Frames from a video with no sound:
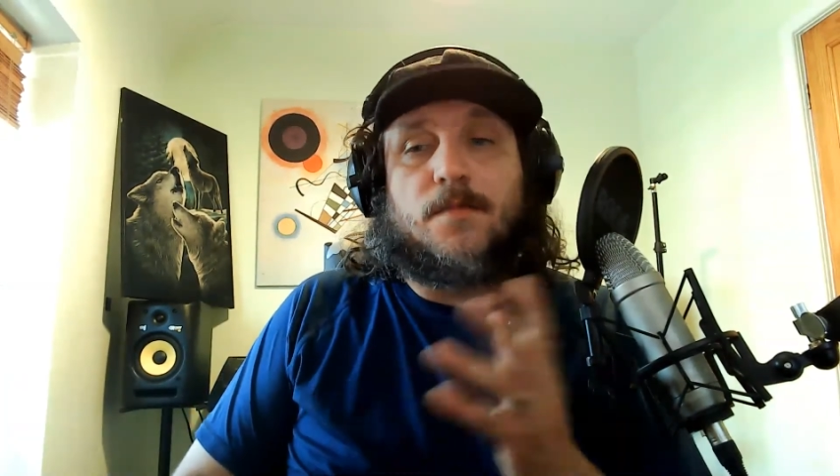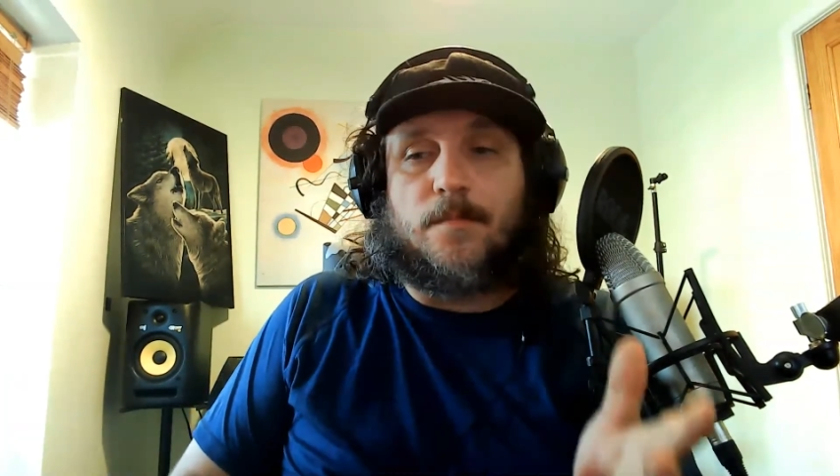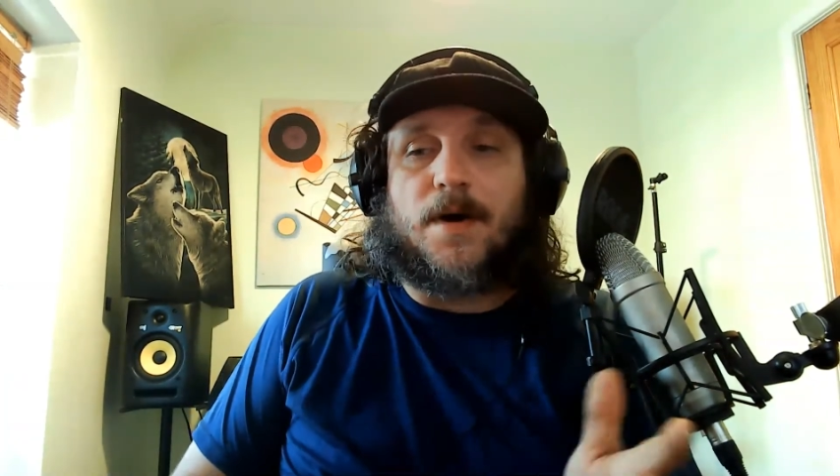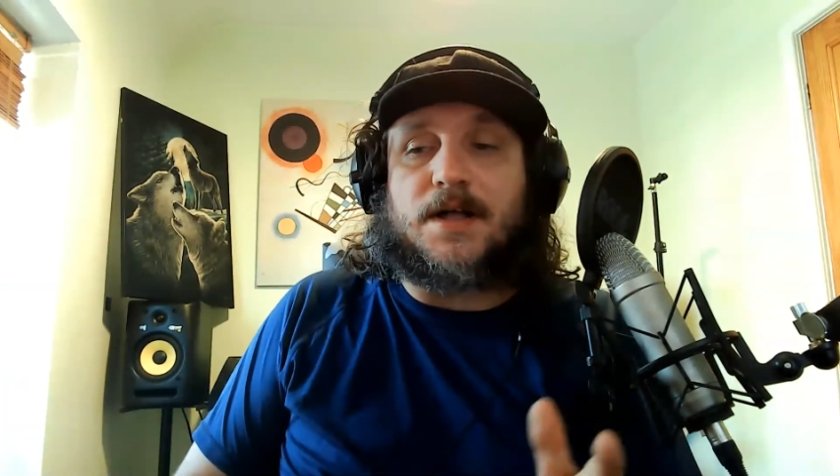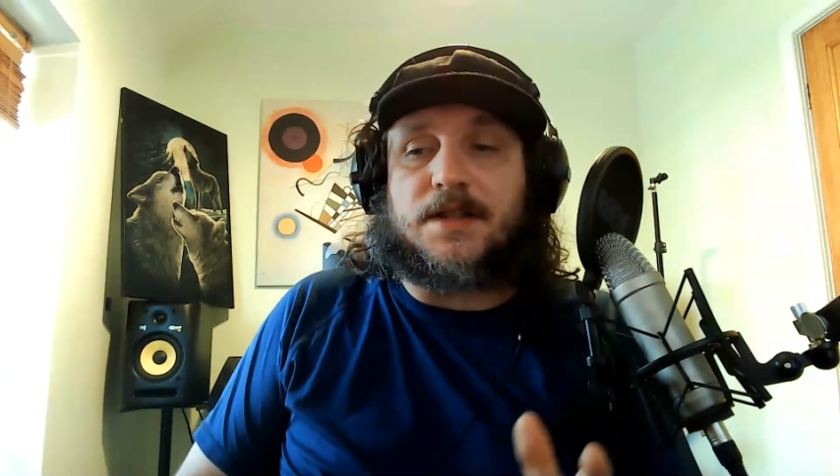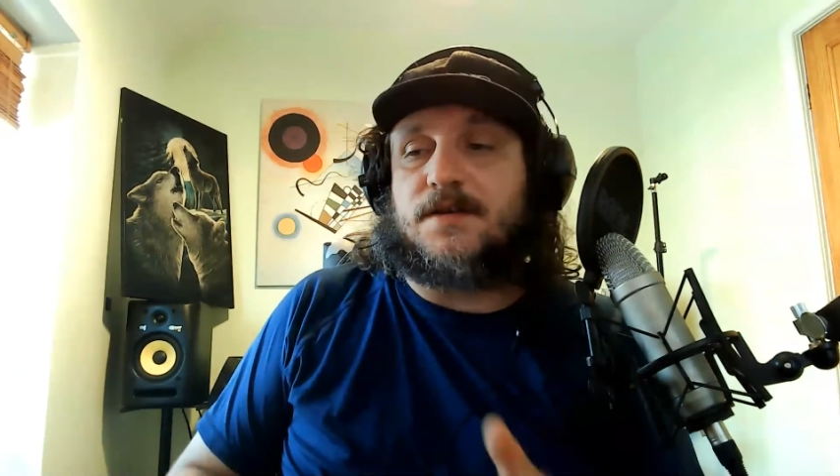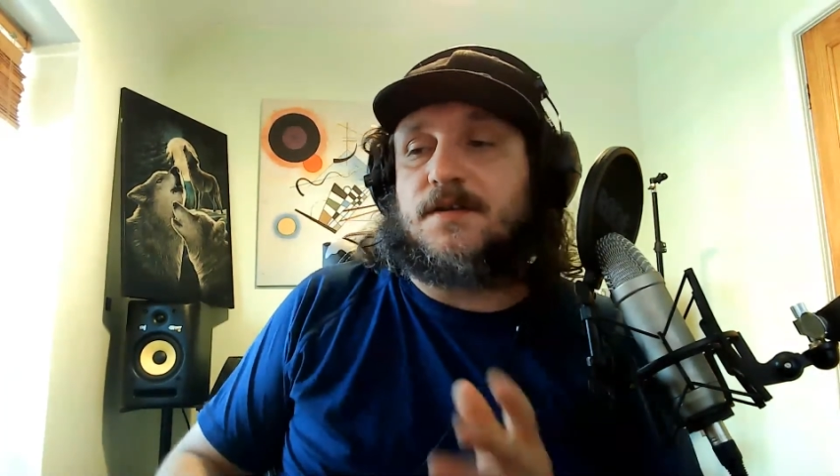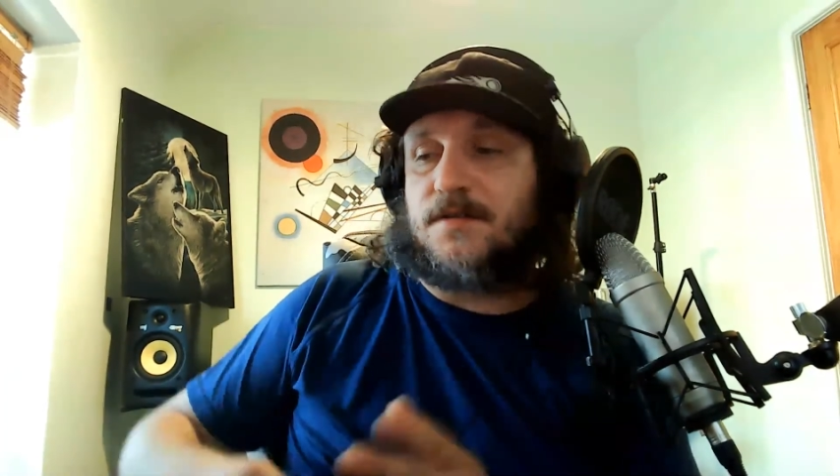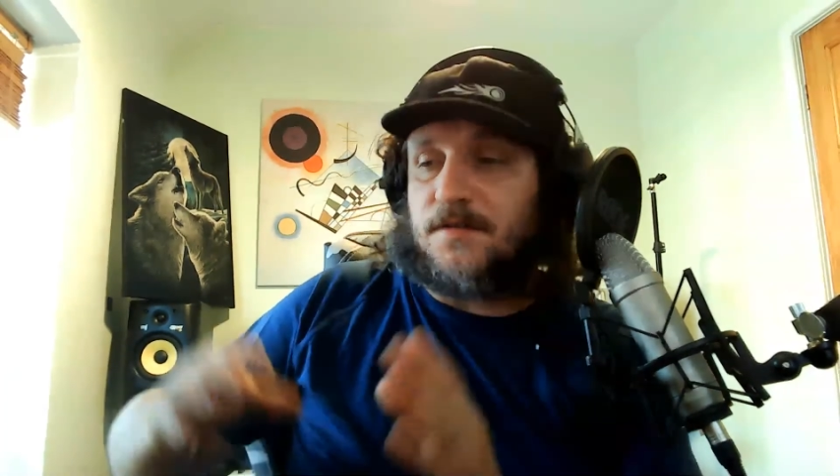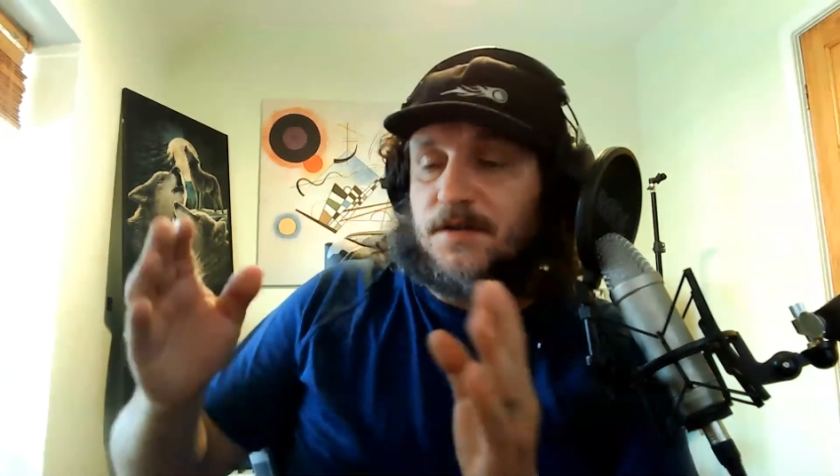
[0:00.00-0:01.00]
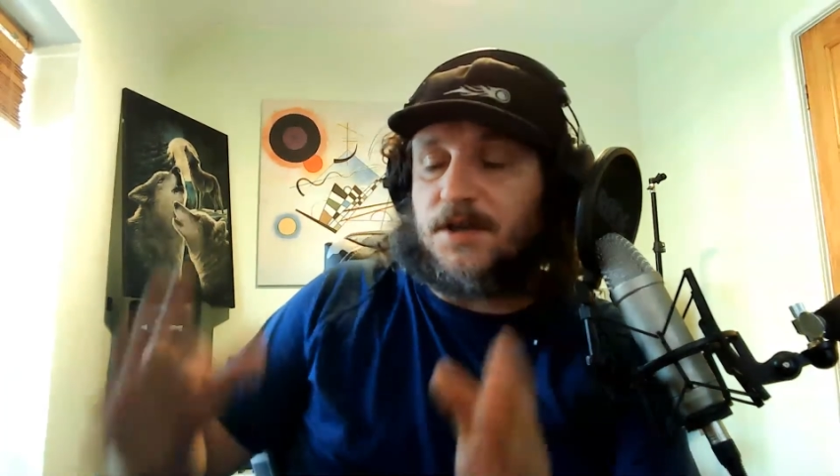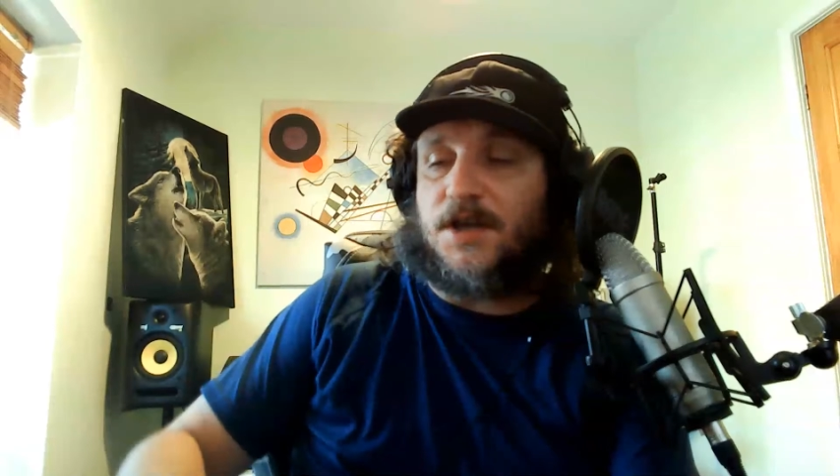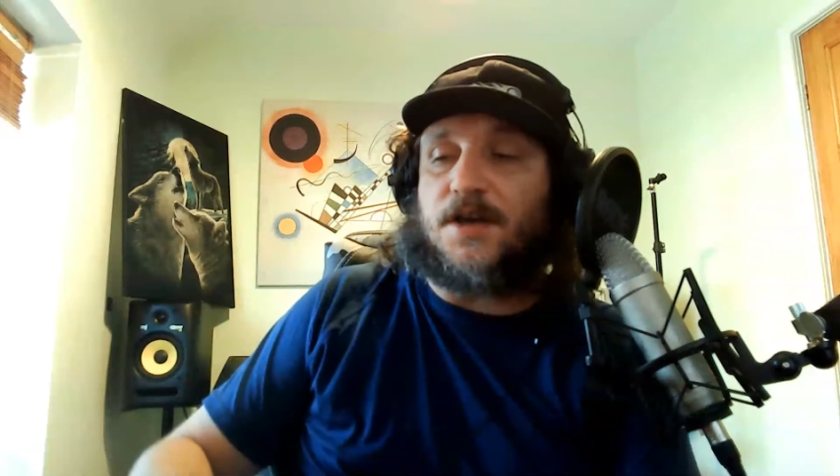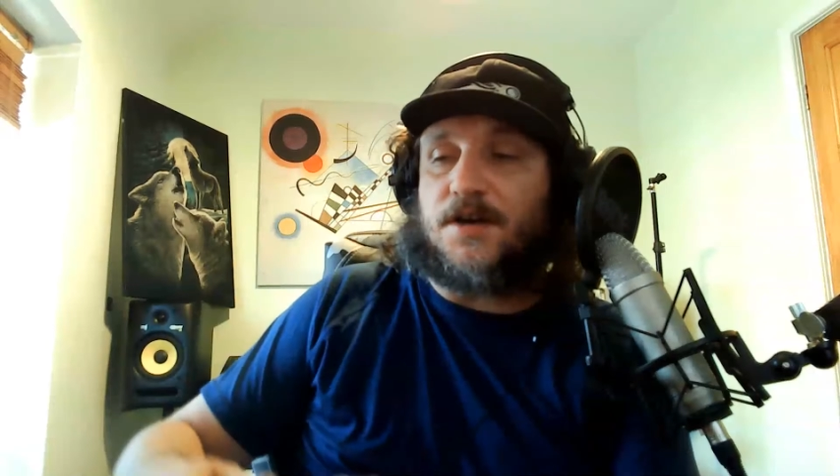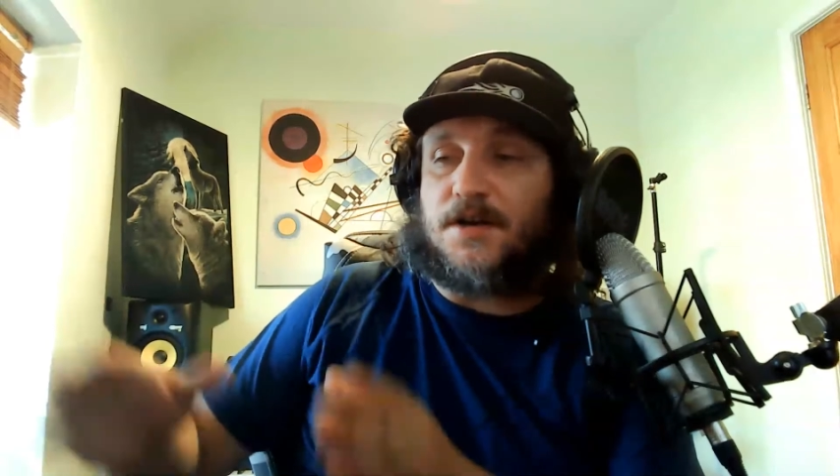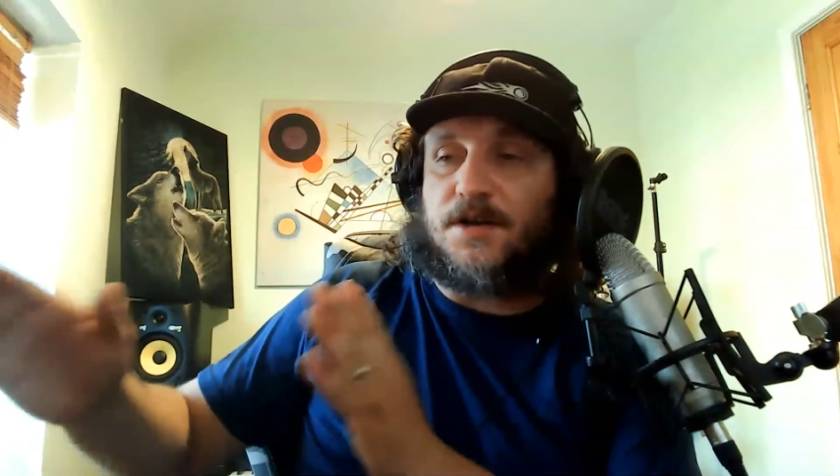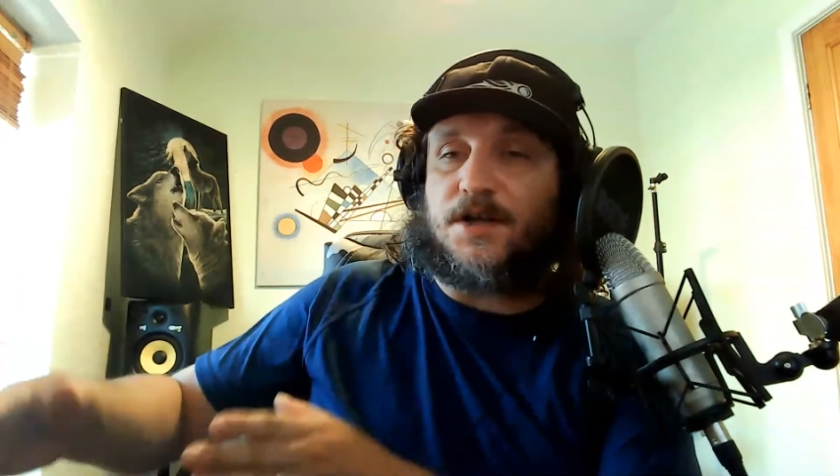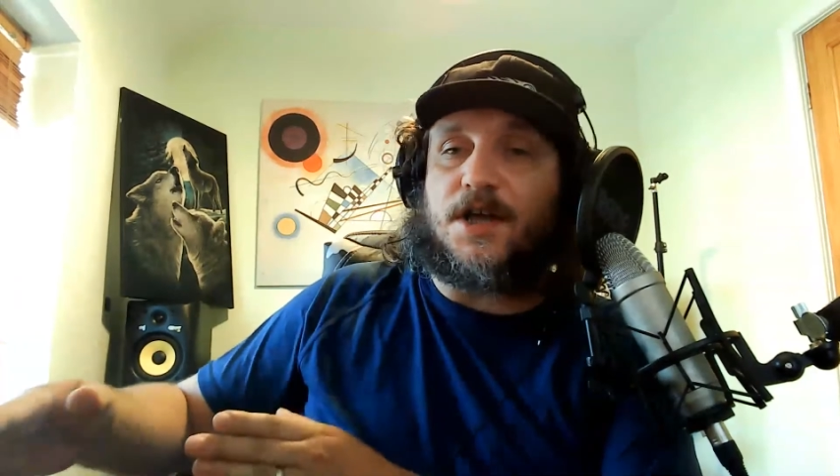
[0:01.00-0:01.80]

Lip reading: but here.